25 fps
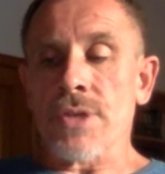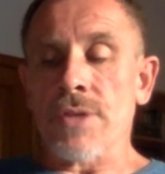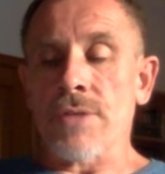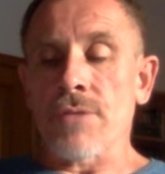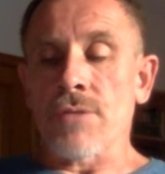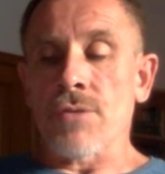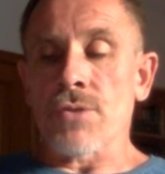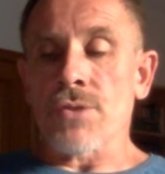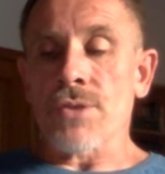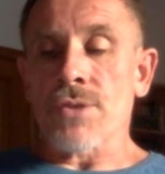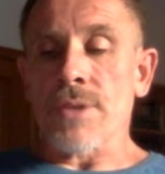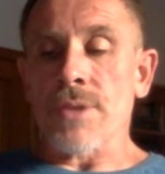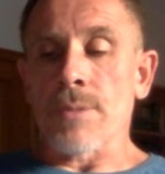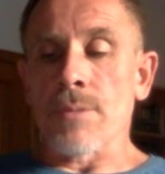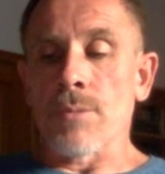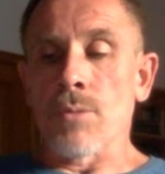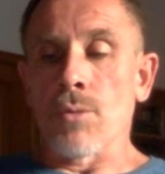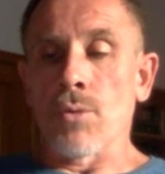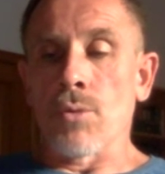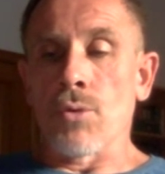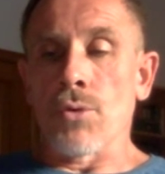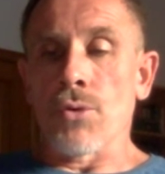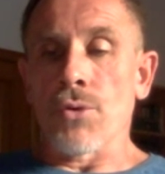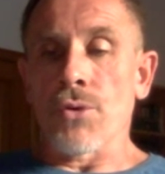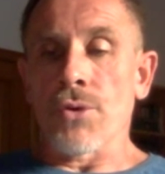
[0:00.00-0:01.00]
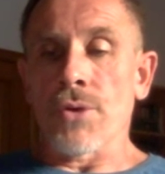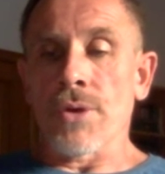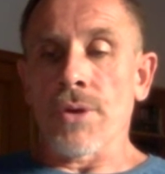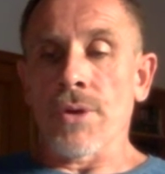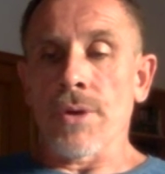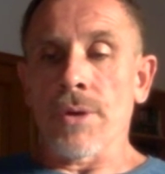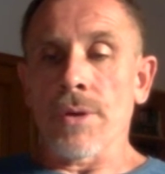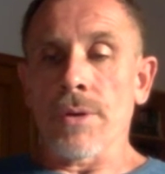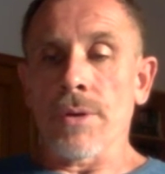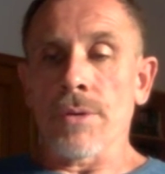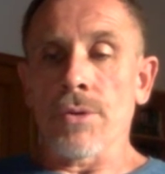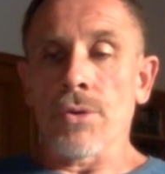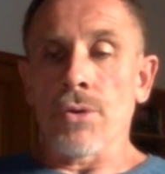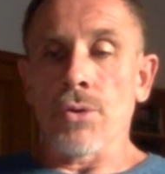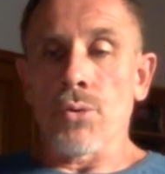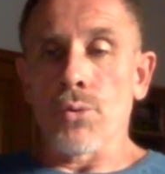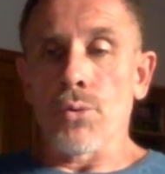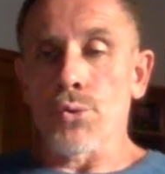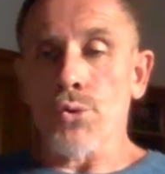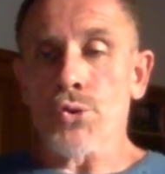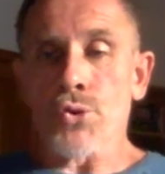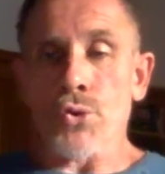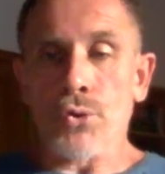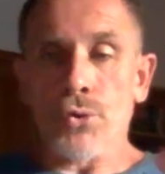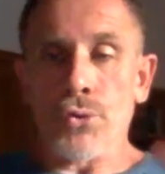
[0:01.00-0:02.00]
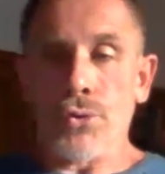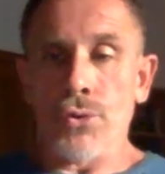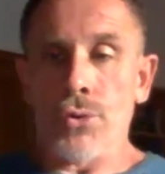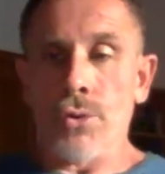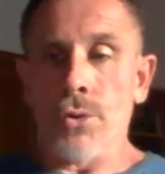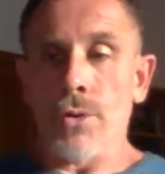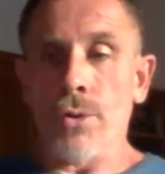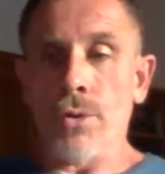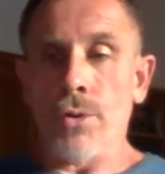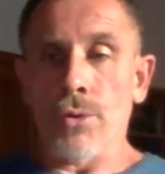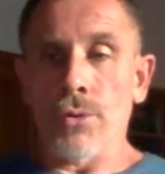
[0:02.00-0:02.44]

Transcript: give you some more news on.